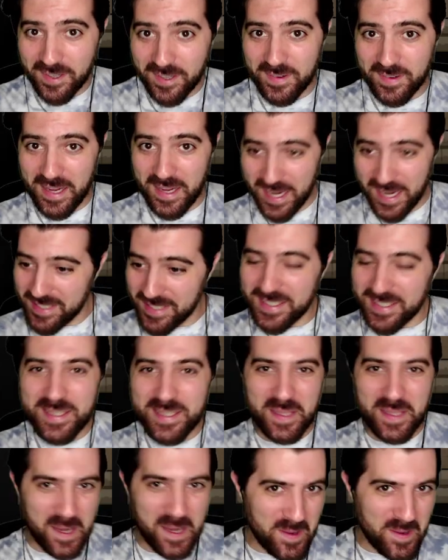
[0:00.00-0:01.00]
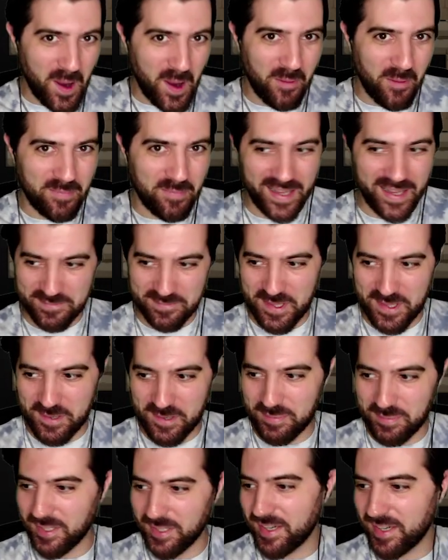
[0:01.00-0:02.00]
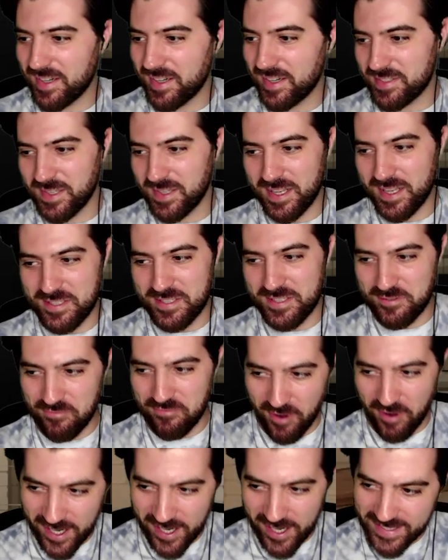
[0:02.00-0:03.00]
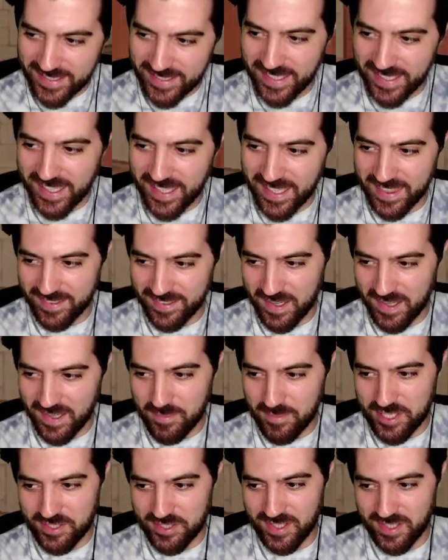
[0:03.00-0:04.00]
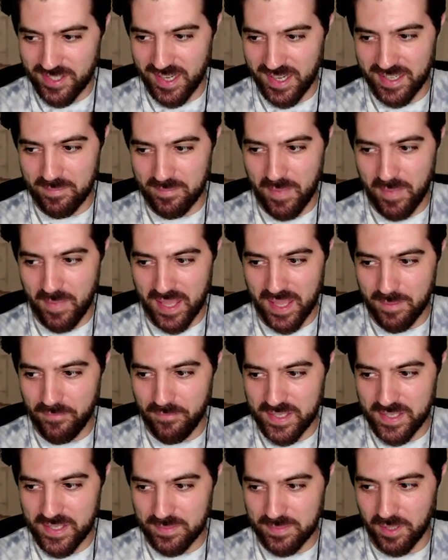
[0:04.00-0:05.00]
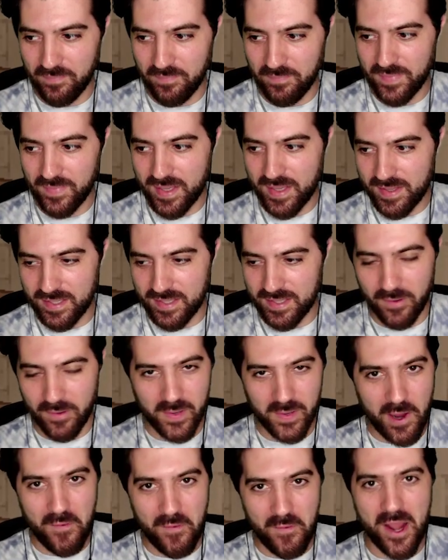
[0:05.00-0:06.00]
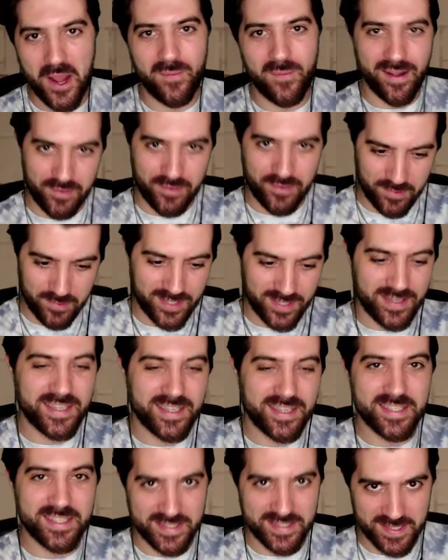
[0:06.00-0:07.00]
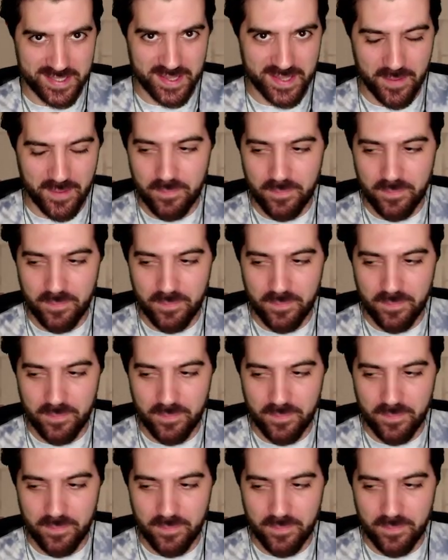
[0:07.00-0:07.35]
are indeed in combat with your players, you can just right-click their image and make them visible. There we go. Now everyone can see them.